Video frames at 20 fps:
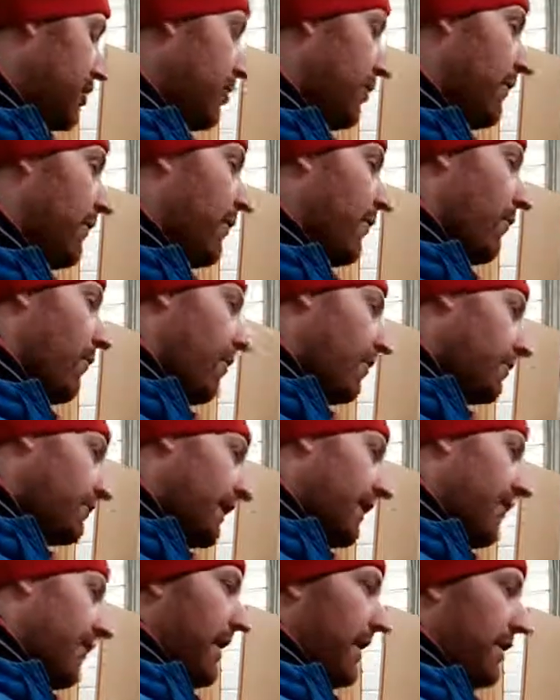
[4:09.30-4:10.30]
go in the wrong
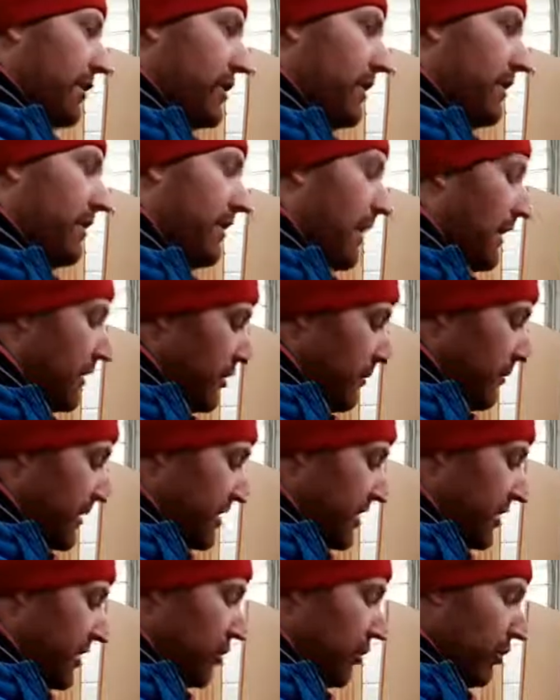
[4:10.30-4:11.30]
direction, and you'll be
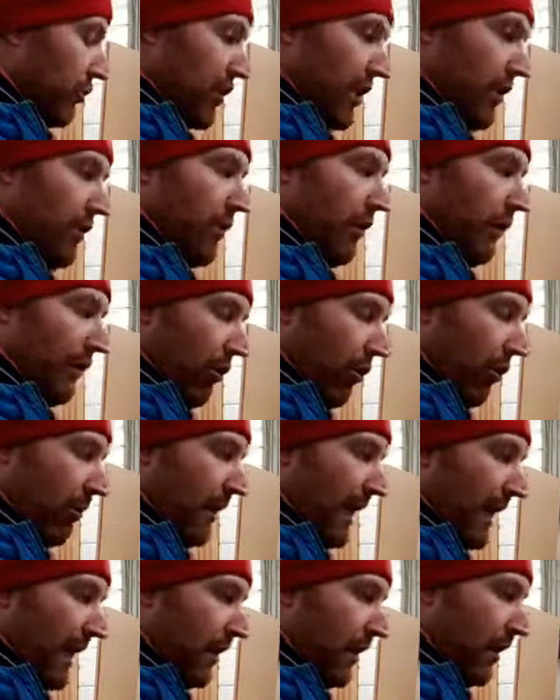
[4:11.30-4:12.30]
essentially trying to do a long
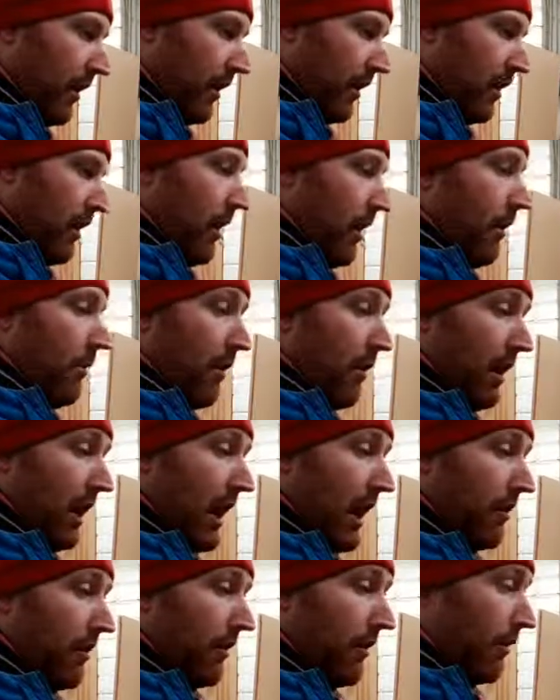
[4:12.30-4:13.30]
back cut. What will
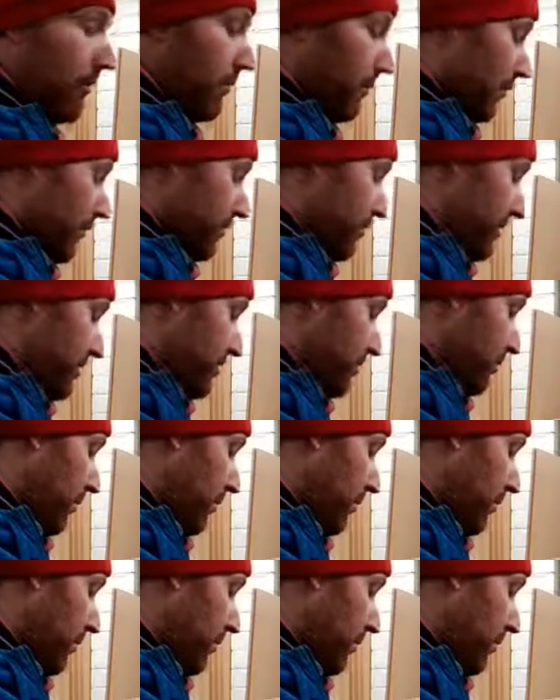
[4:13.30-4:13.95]
happen? Well, the piece will